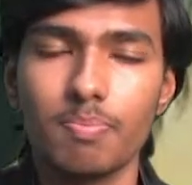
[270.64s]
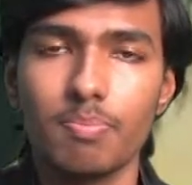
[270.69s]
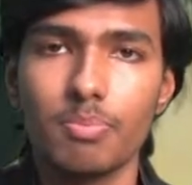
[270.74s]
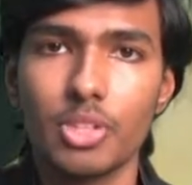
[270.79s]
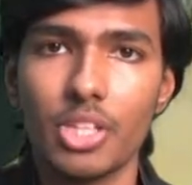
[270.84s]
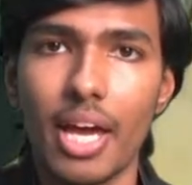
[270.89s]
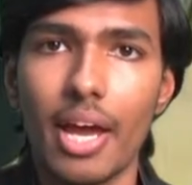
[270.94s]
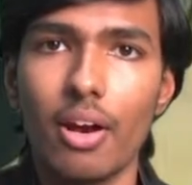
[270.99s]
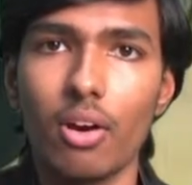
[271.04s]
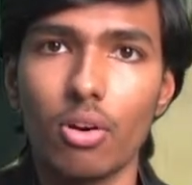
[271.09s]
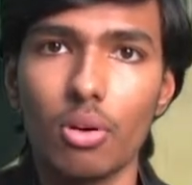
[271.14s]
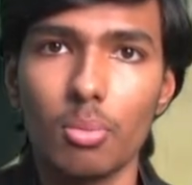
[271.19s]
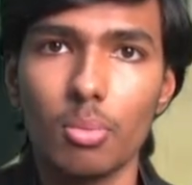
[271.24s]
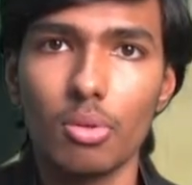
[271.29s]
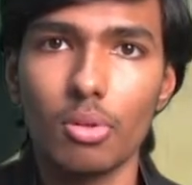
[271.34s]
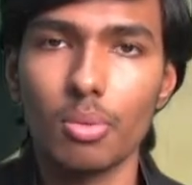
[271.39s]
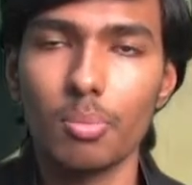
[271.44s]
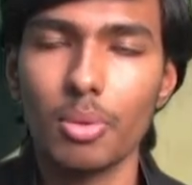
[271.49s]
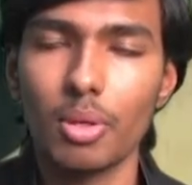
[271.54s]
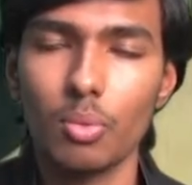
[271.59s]

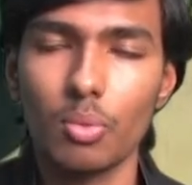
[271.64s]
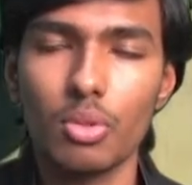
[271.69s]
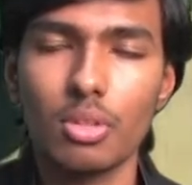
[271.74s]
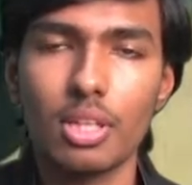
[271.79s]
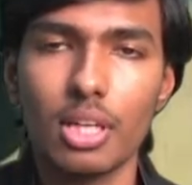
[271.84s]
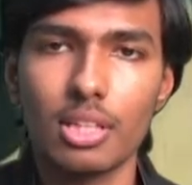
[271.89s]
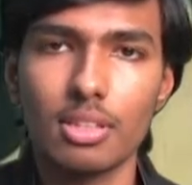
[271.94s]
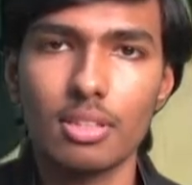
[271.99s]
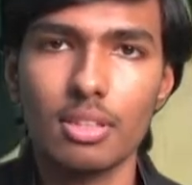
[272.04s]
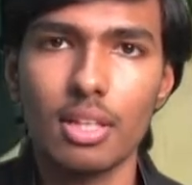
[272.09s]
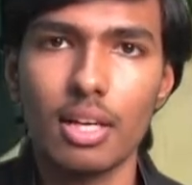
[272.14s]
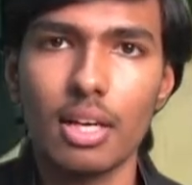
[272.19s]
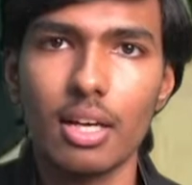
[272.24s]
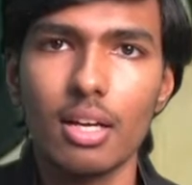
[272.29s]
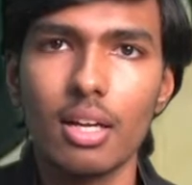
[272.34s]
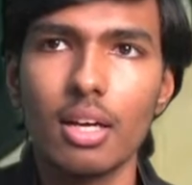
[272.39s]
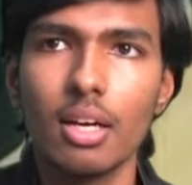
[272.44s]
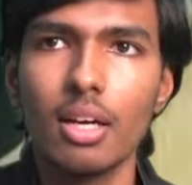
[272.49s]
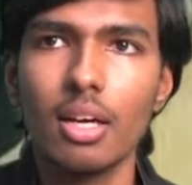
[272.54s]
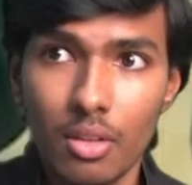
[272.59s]
terrible, but we'll get to that.
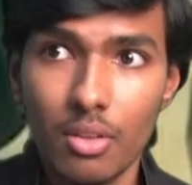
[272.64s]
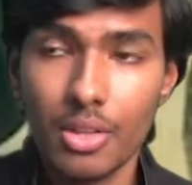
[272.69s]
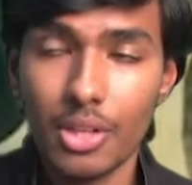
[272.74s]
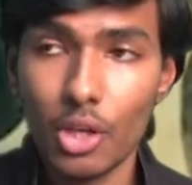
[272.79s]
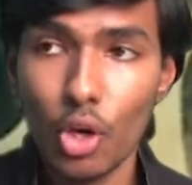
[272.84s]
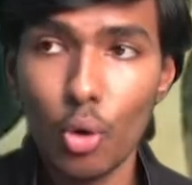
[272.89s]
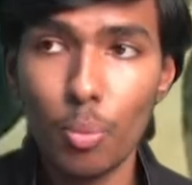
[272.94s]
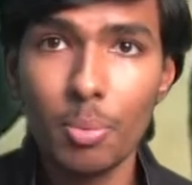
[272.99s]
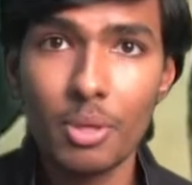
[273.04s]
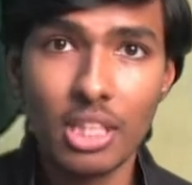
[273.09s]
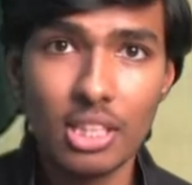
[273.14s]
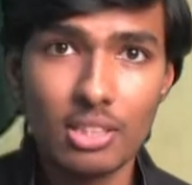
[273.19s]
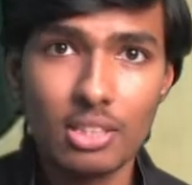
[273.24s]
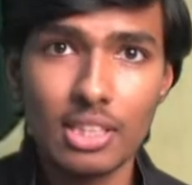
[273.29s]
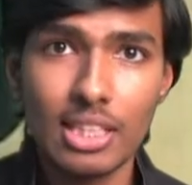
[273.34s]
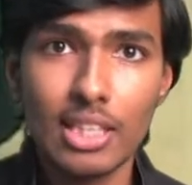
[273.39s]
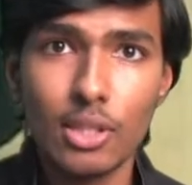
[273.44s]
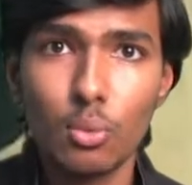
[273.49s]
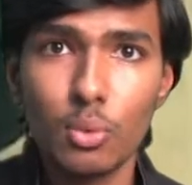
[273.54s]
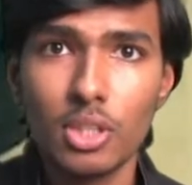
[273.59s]
The opening
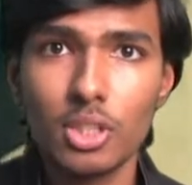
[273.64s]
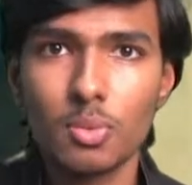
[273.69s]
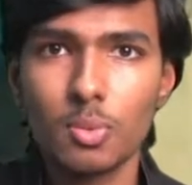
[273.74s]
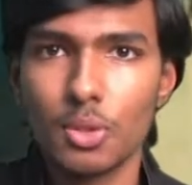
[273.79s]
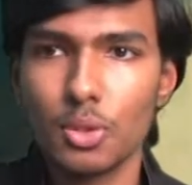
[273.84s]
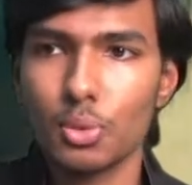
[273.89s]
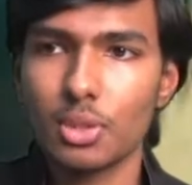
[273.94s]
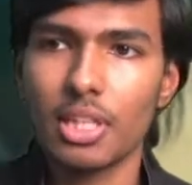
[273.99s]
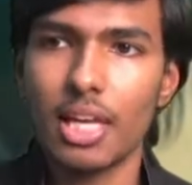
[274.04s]
sequence, which was